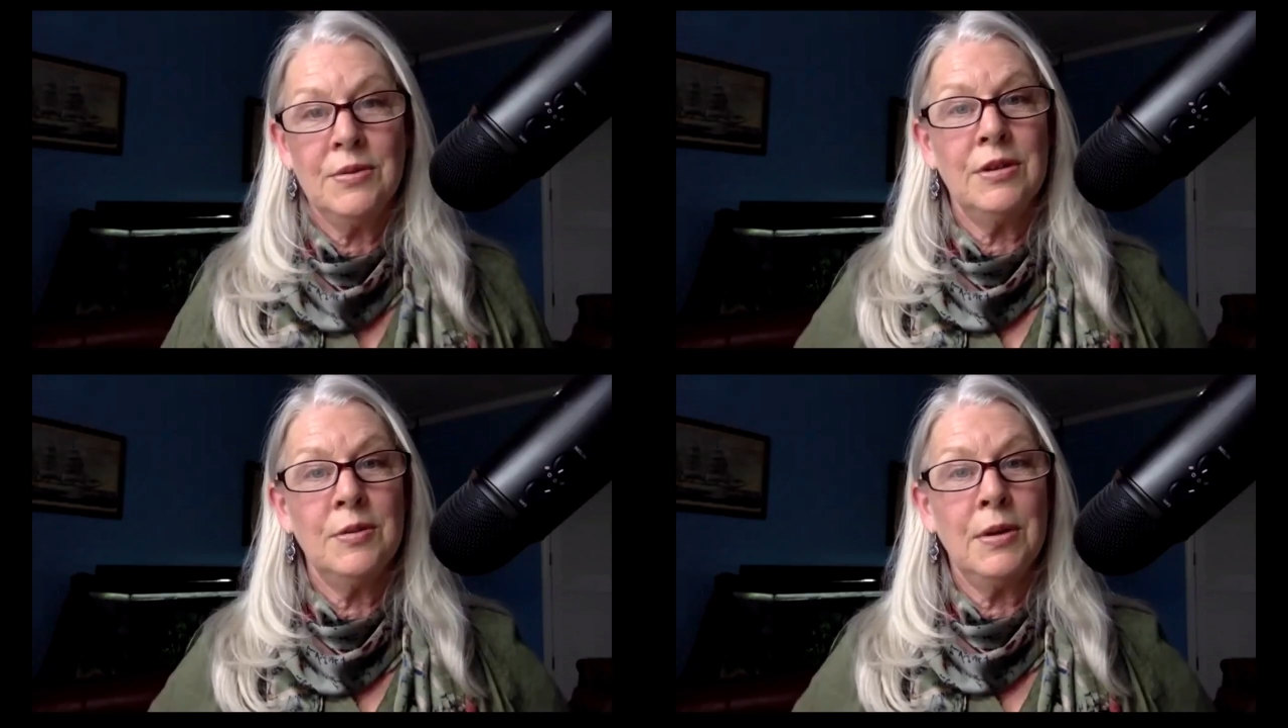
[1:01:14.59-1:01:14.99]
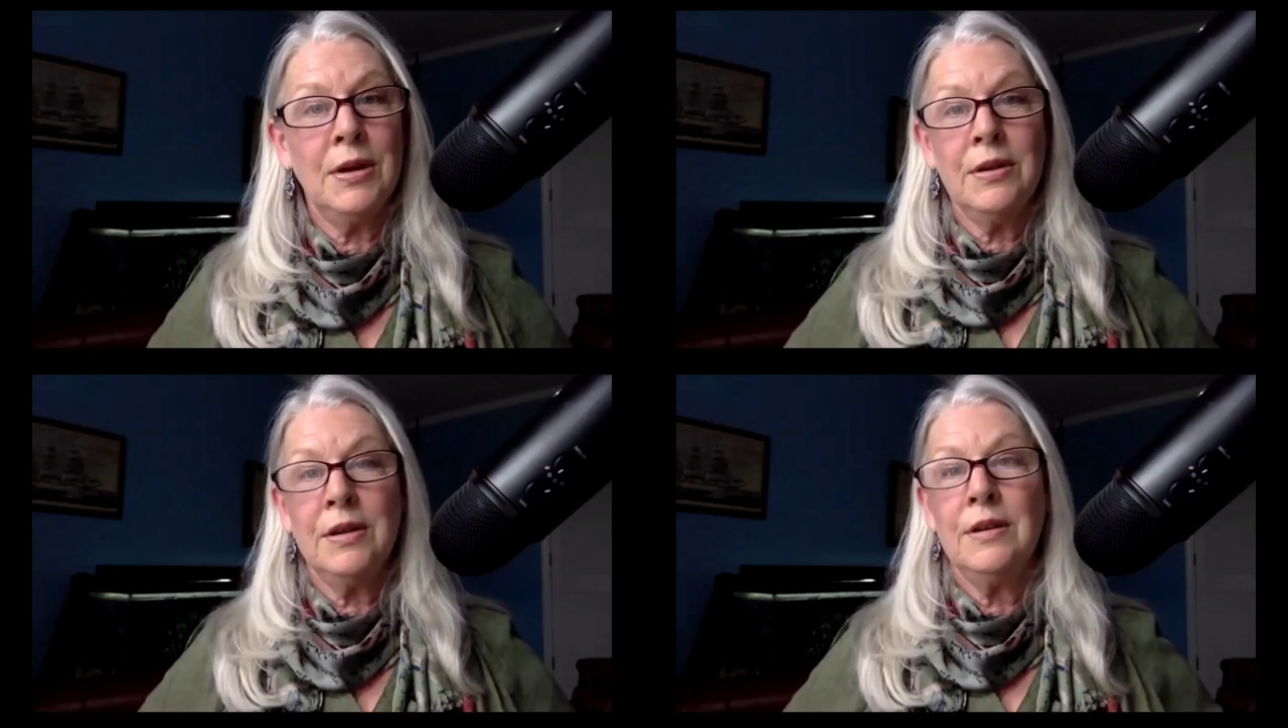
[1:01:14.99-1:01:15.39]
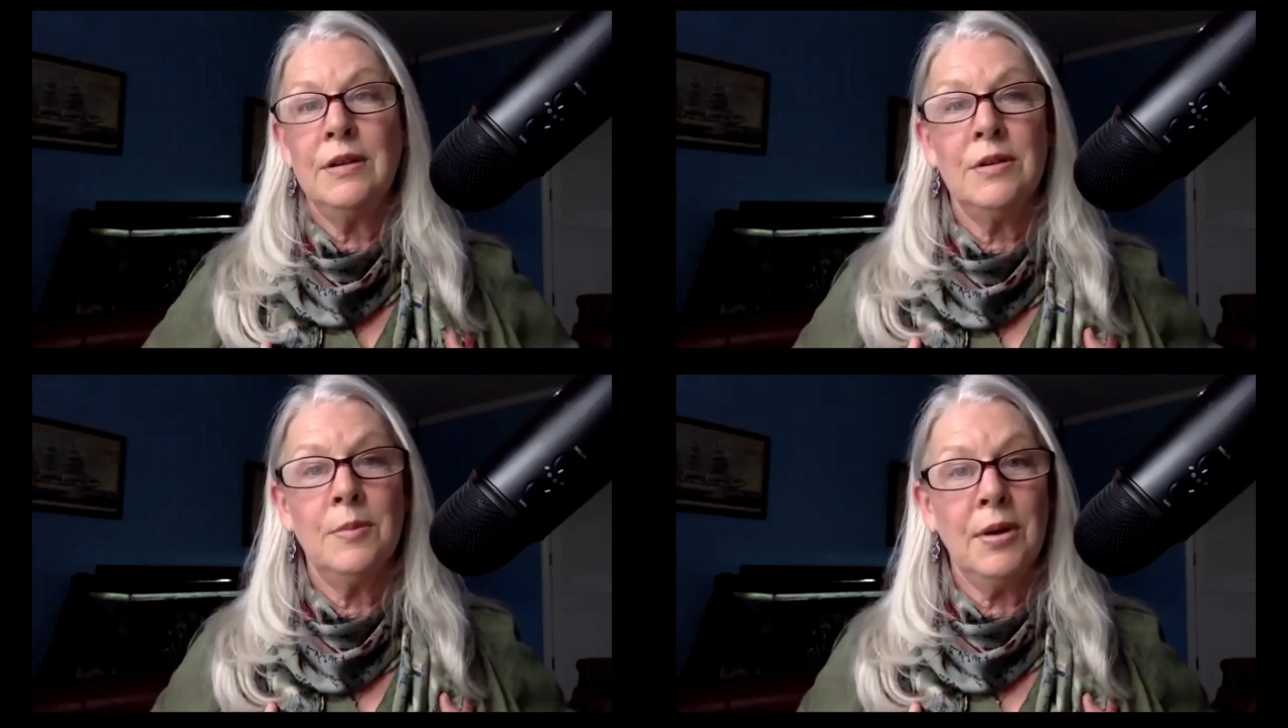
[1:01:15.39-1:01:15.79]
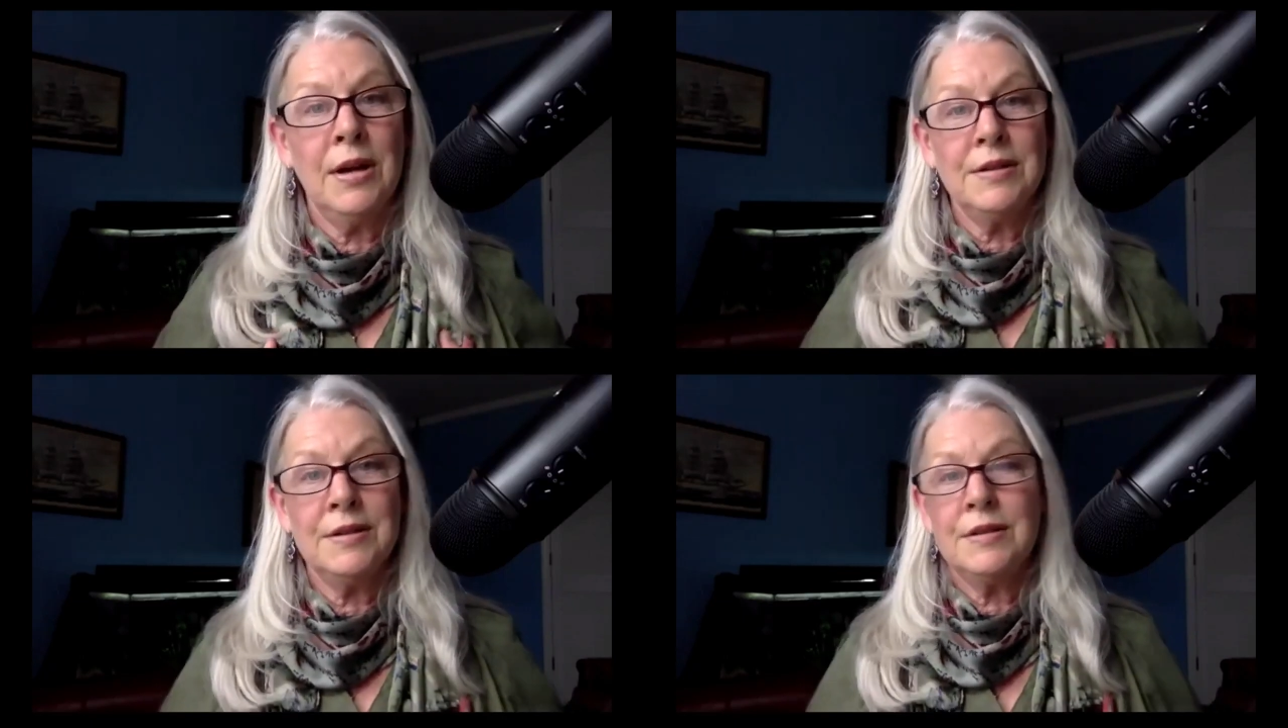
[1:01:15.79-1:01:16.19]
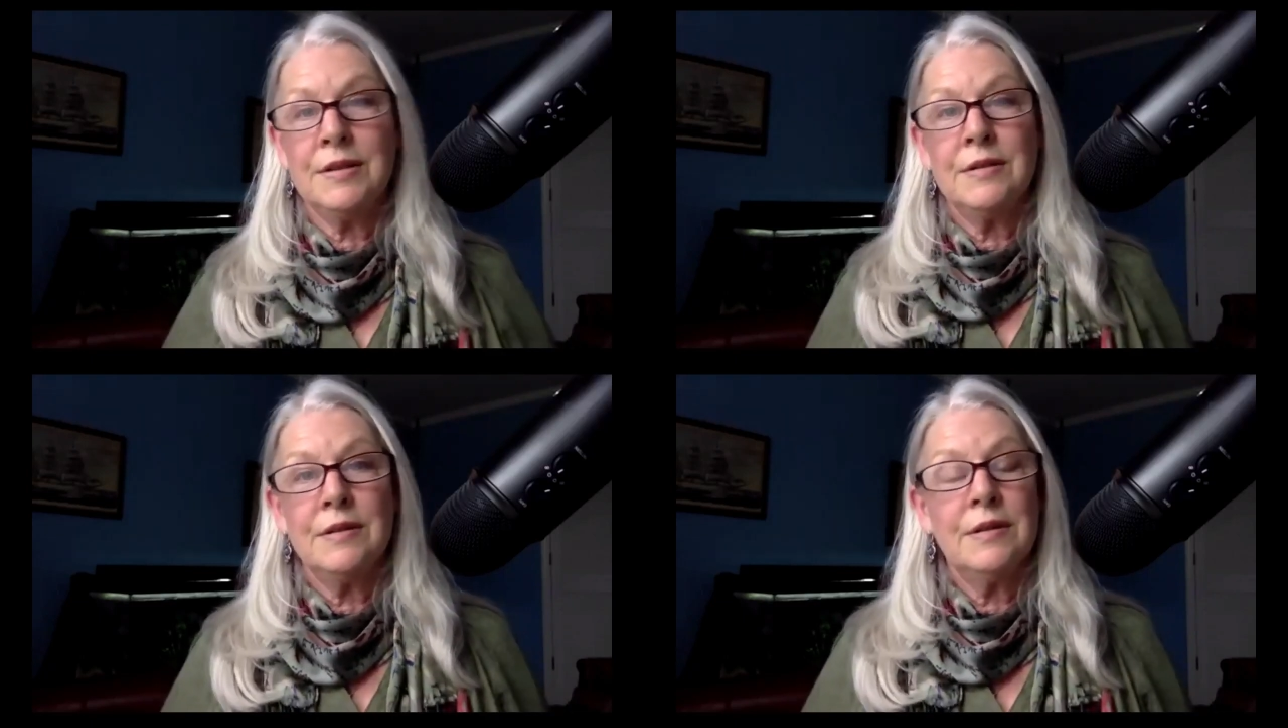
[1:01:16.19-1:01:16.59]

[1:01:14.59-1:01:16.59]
in your belly, in your breasts,